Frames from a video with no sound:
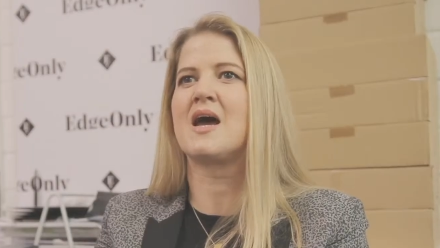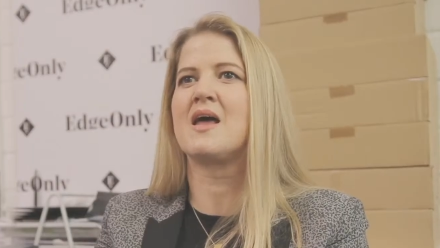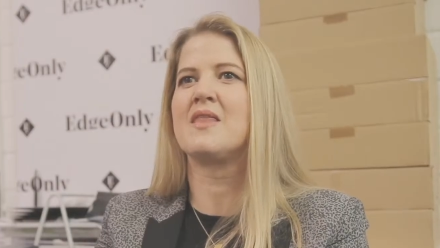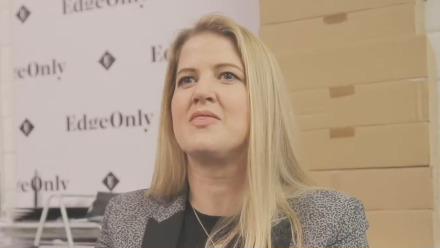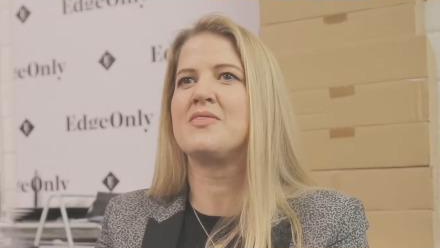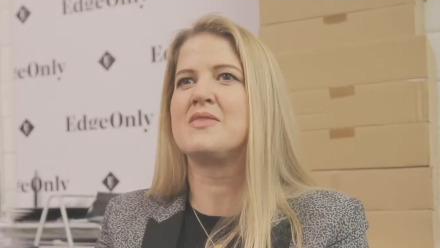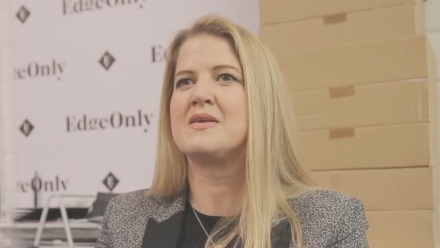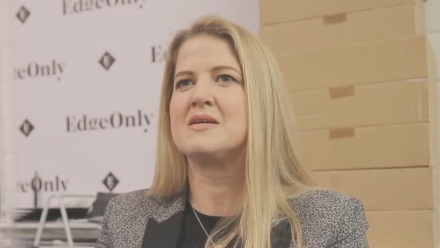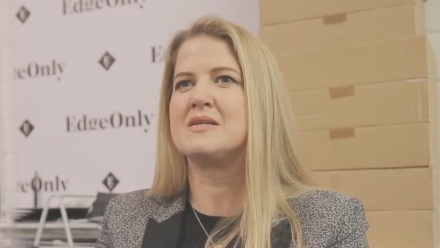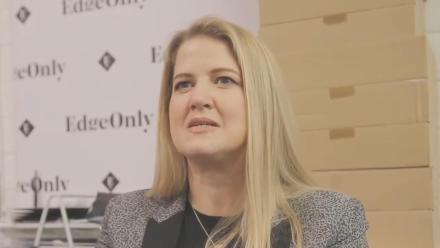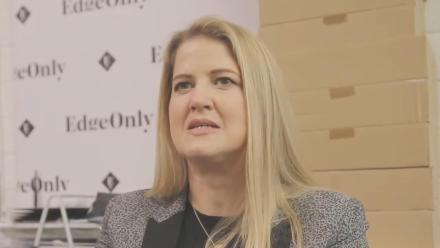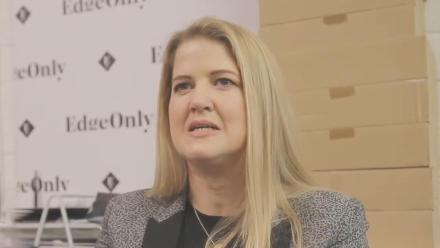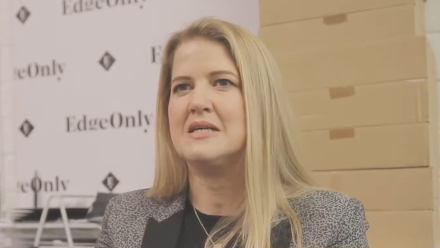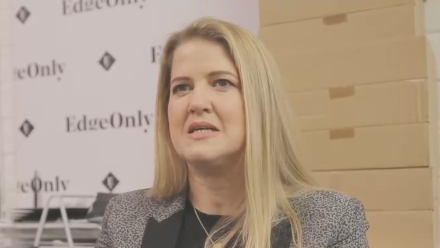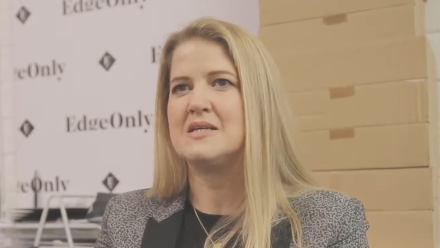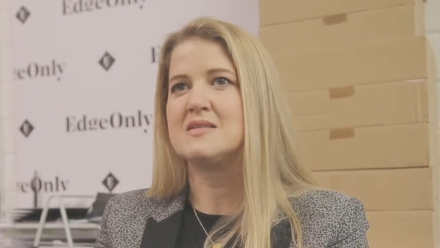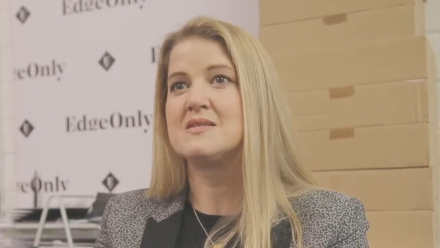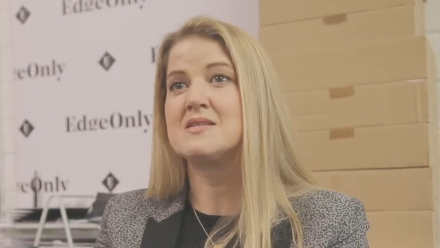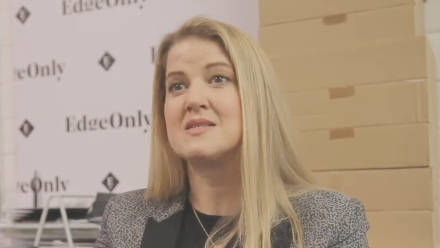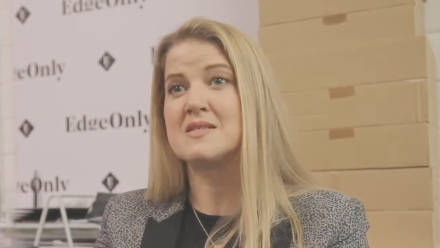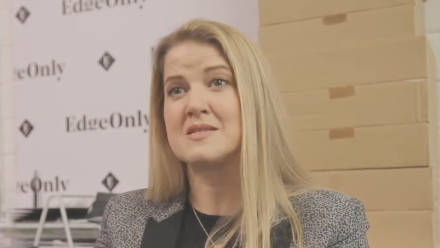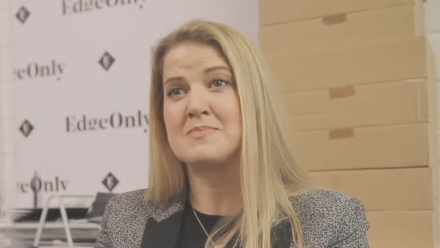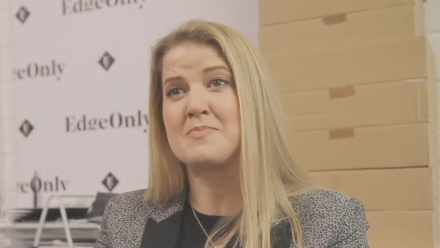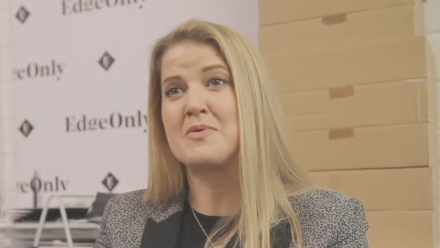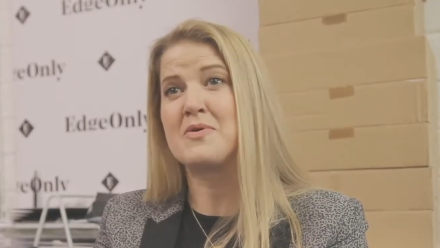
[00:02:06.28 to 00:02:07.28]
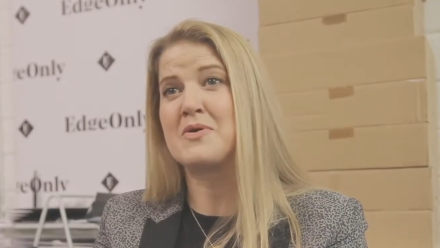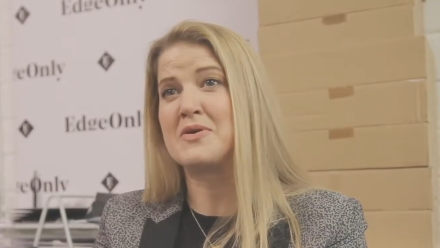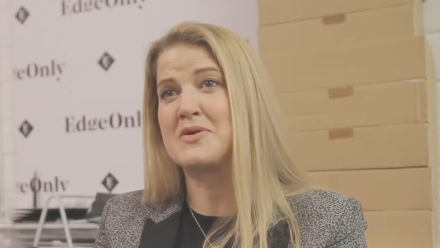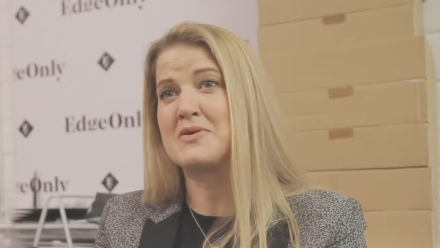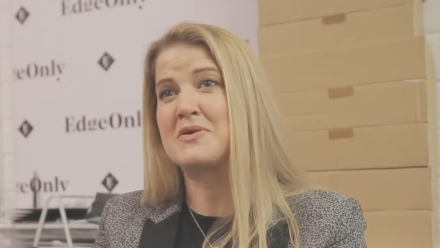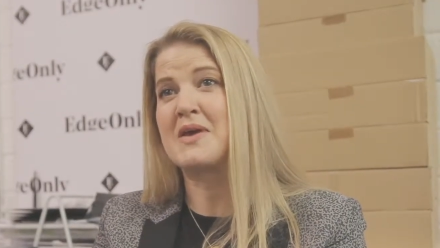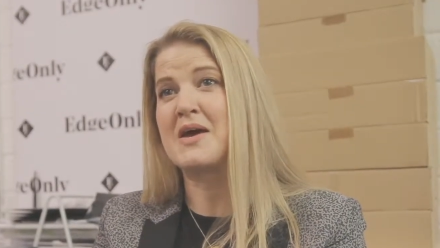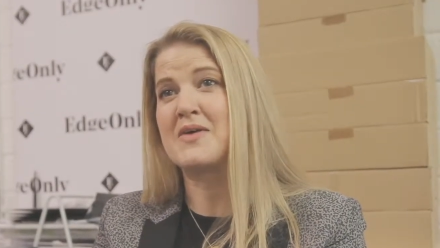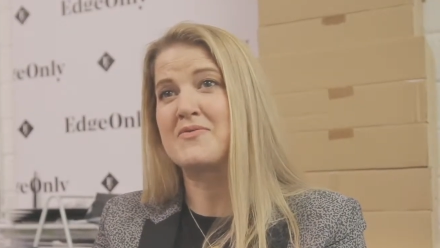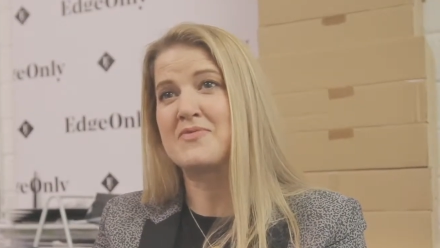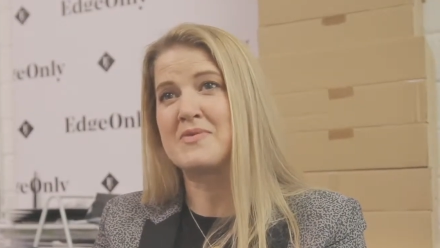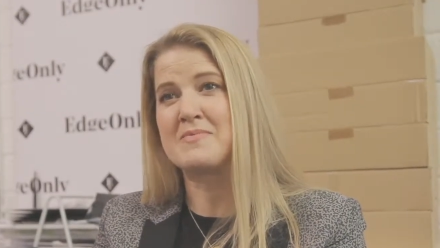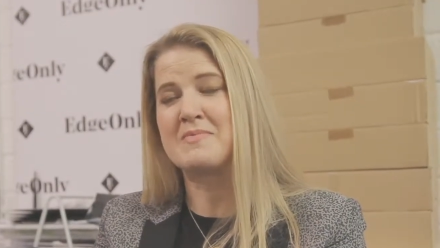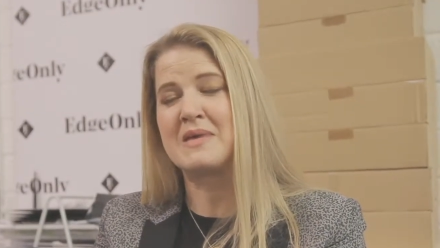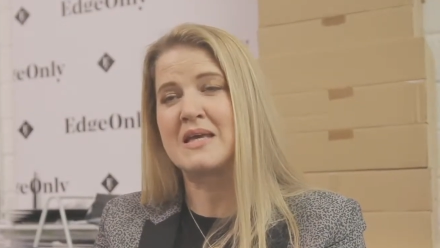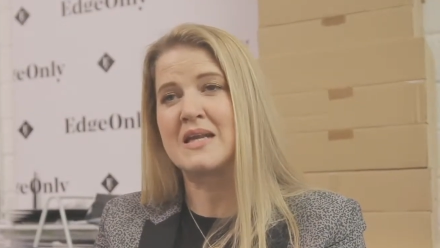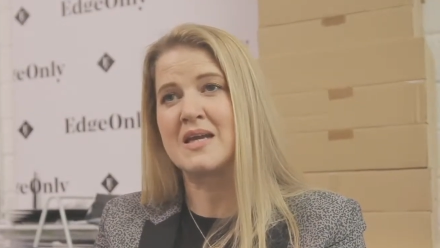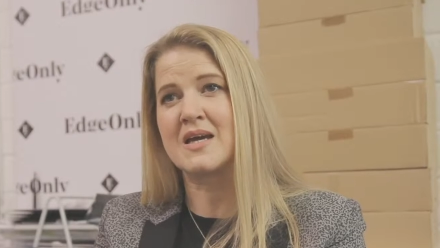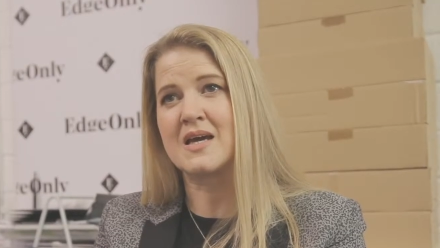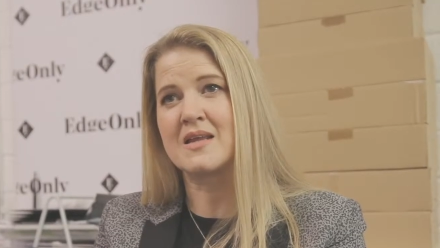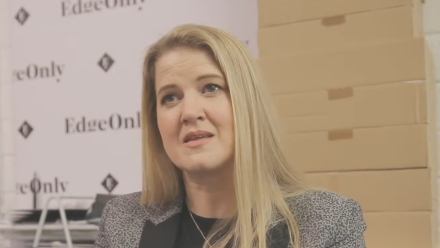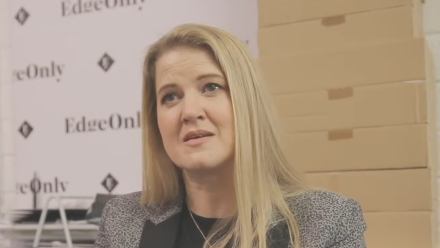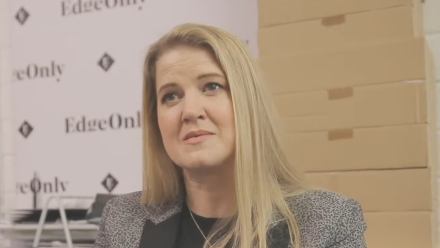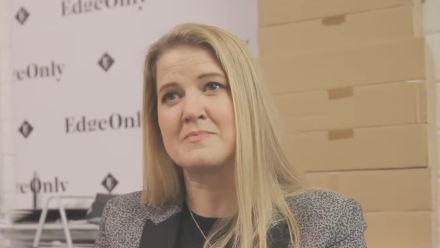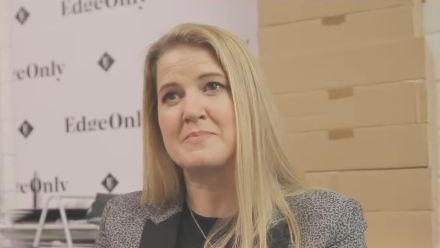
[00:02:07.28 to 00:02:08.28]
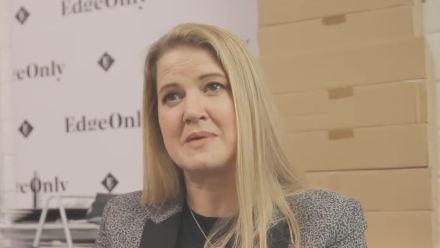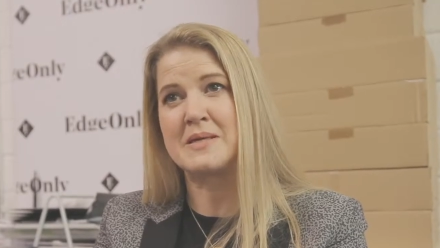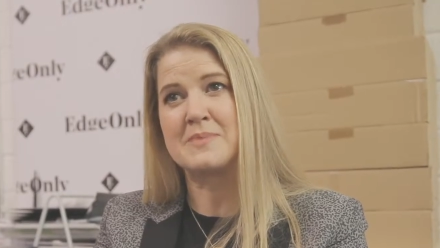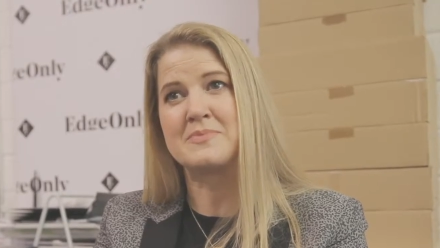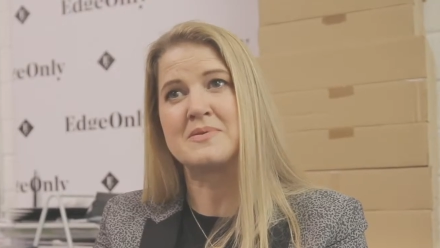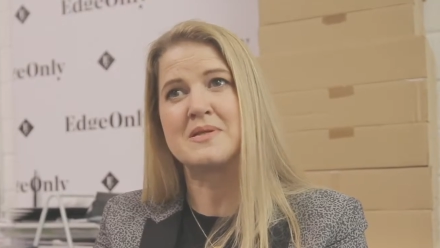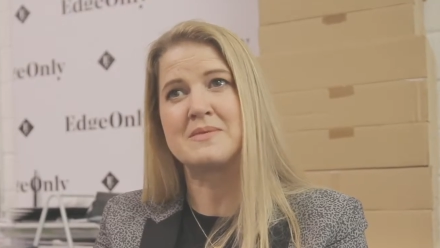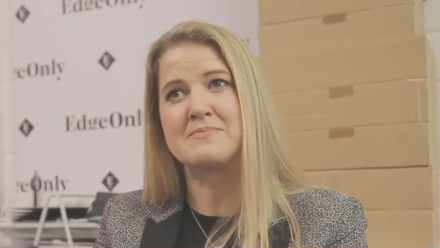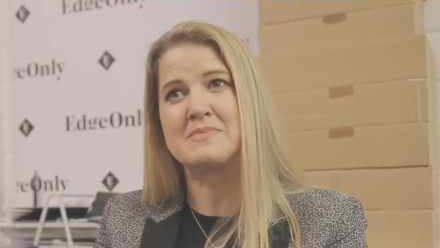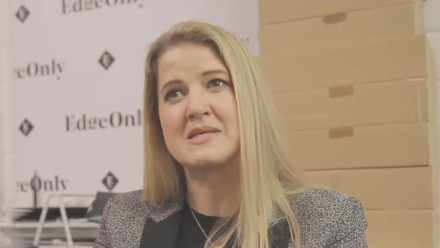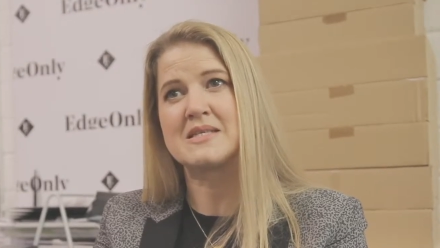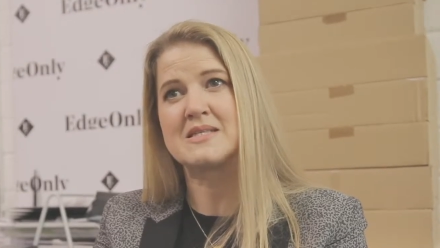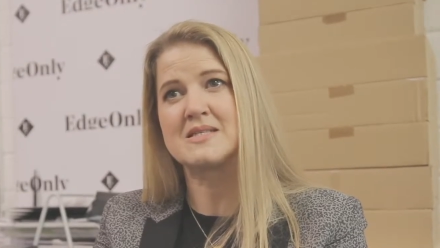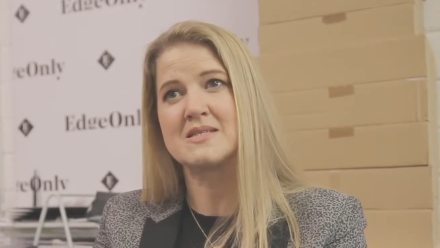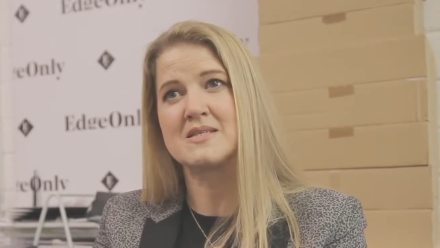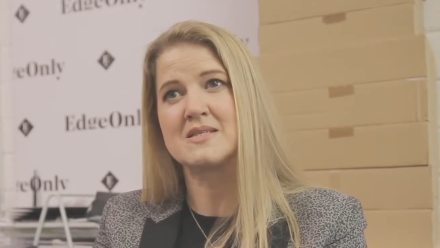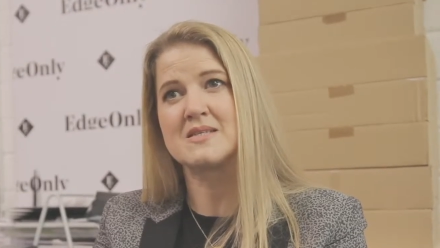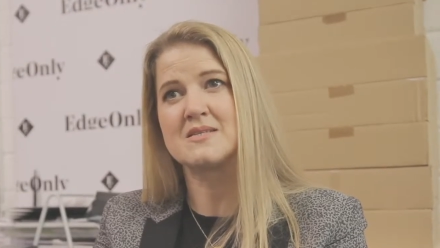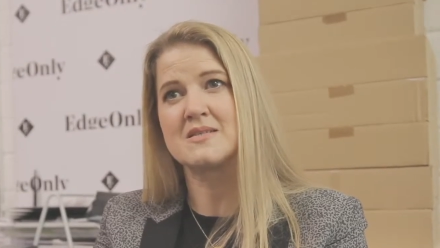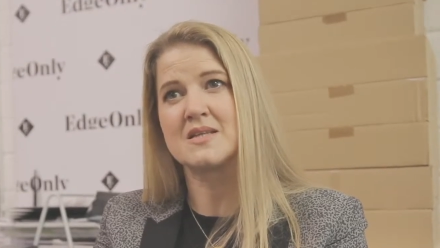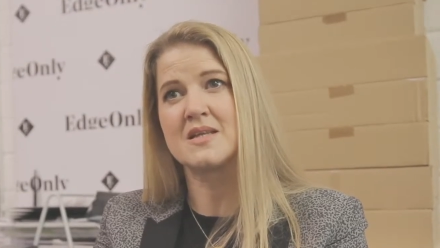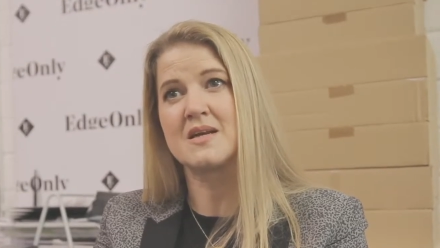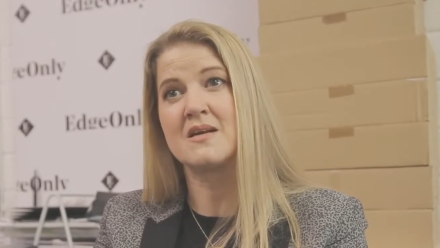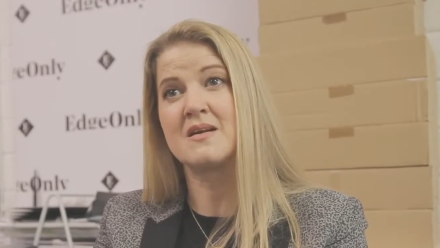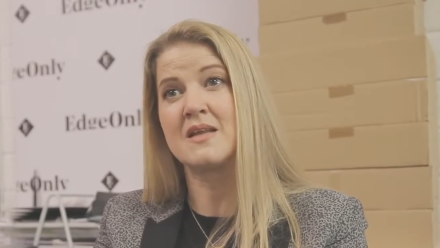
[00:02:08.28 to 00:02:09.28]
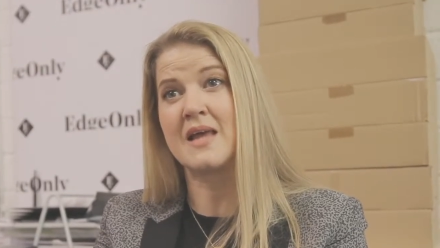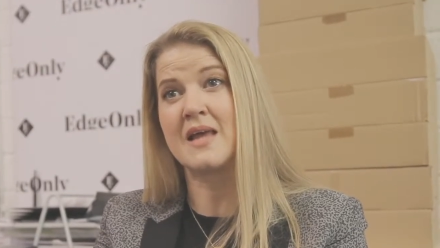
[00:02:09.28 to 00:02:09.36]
and the support you get from meeting other people in business that are